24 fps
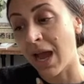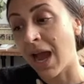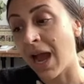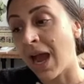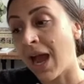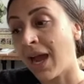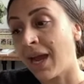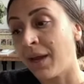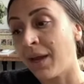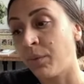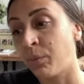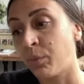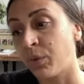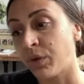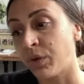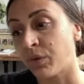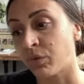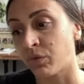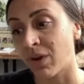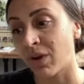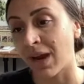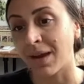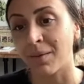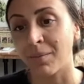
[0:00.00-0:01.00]
I
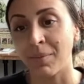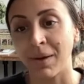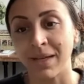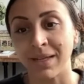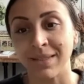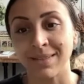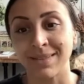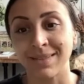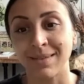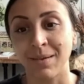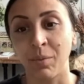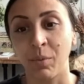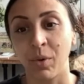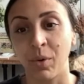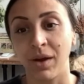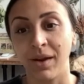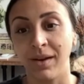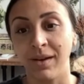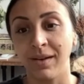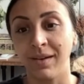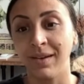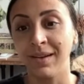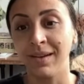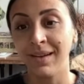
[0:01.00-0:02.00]
wouldn't recommend
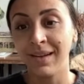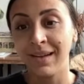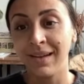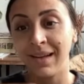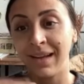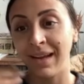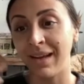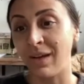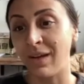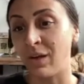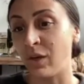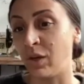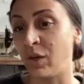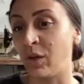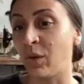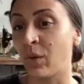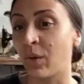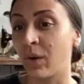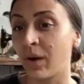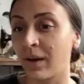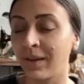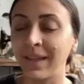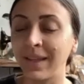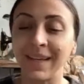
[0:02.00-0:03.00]
someone in New
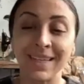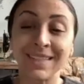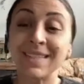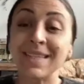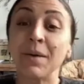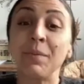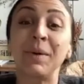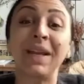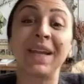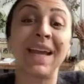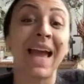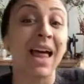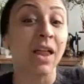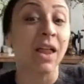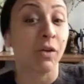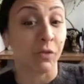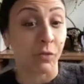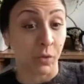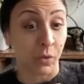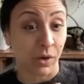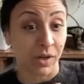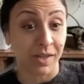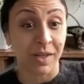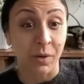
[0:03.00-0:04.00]
York, like someone in
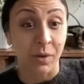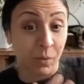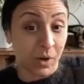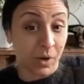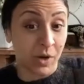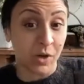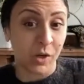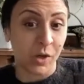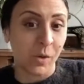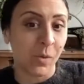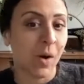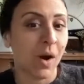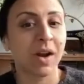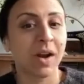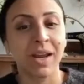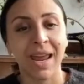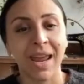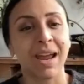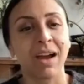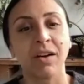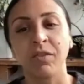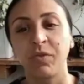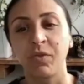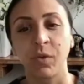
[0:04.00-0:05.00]
California where you are
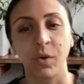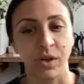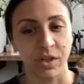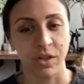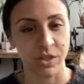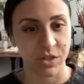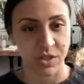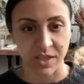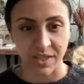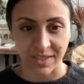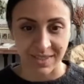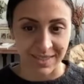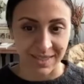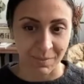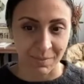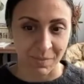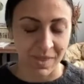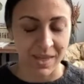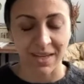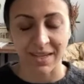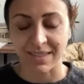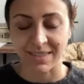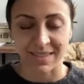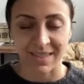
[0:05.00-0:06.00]
can't forage the same
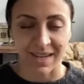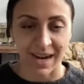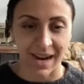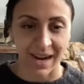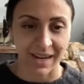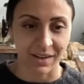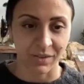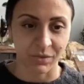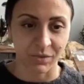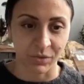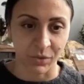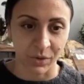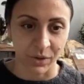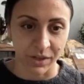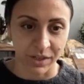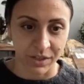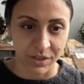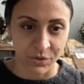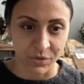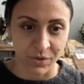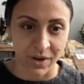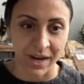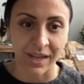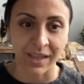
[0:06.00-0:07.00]
things that I can
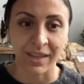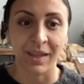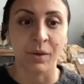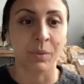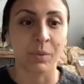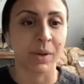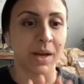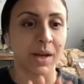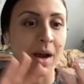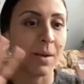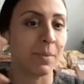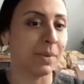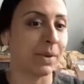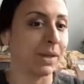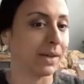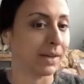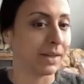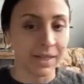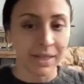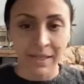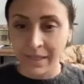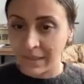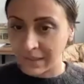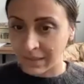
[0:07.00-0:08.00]
forage, right? Like we come in
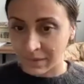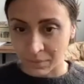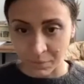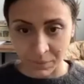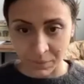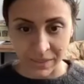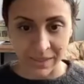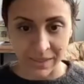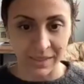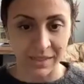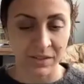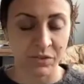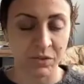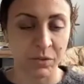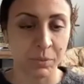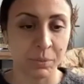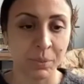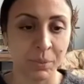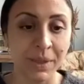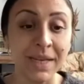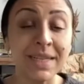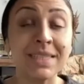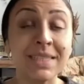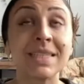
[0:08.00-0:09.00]
completely
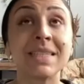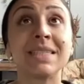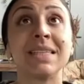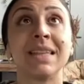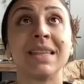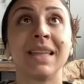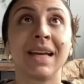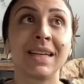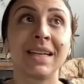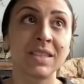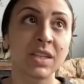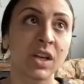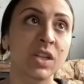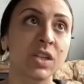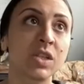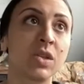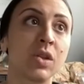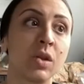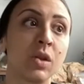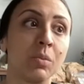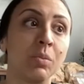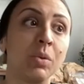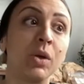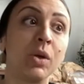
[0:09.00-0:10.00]
different places. And that's also
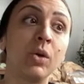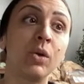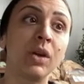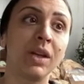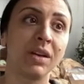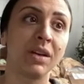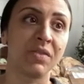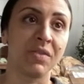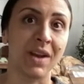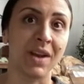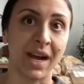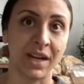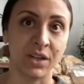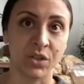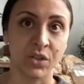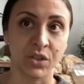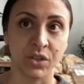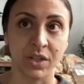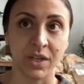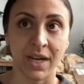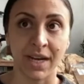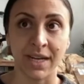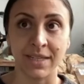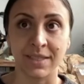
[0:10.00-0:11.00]
the beauty of
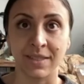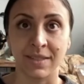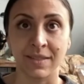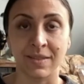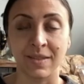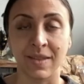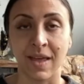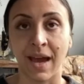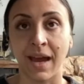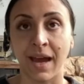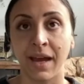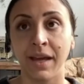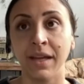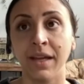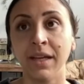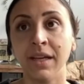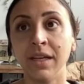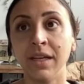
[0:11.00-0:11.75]
natural dyes, is that